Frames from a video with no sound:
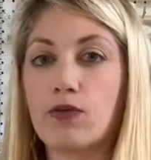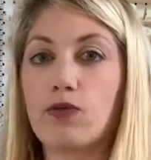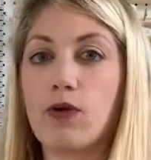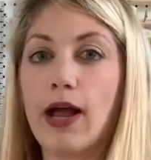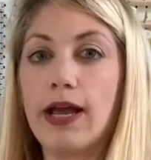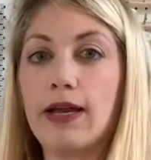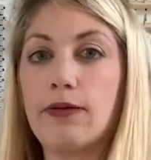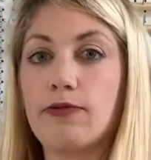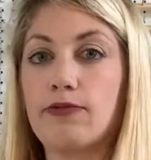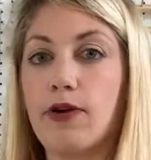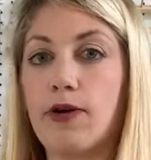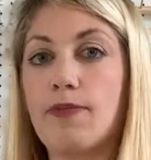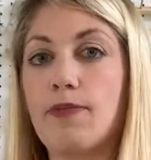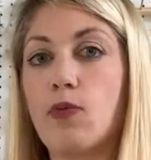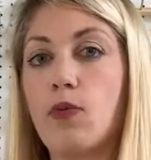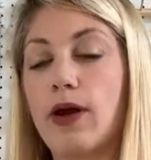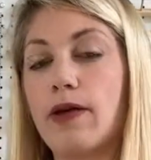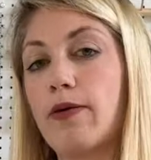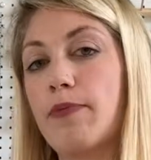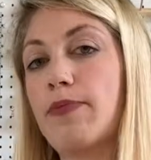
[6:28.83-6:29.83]
right from
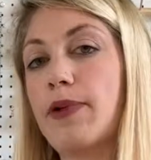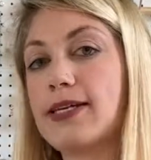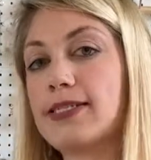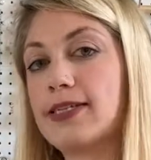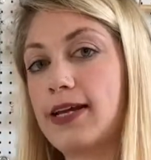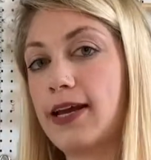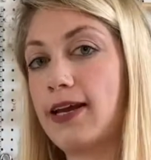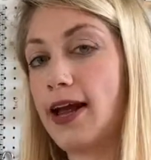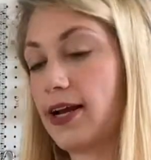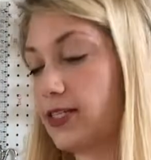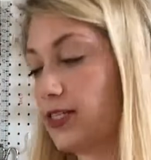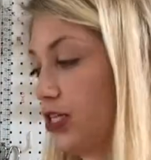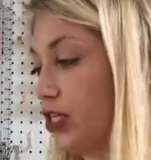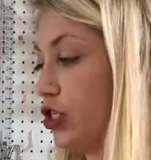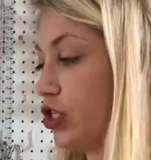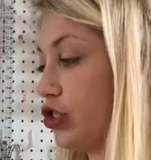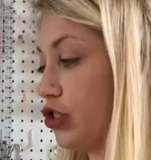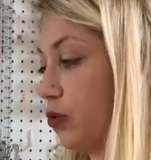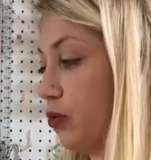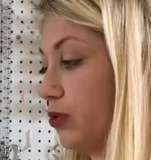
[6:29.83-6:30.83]
where the bust connects to the
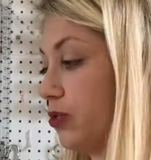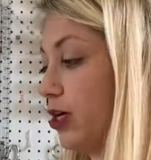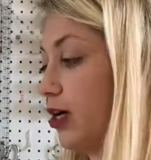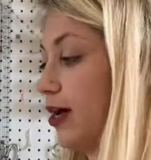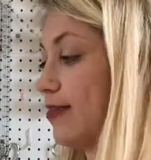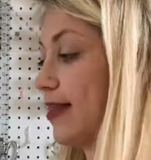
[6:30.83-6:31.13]
shoulder,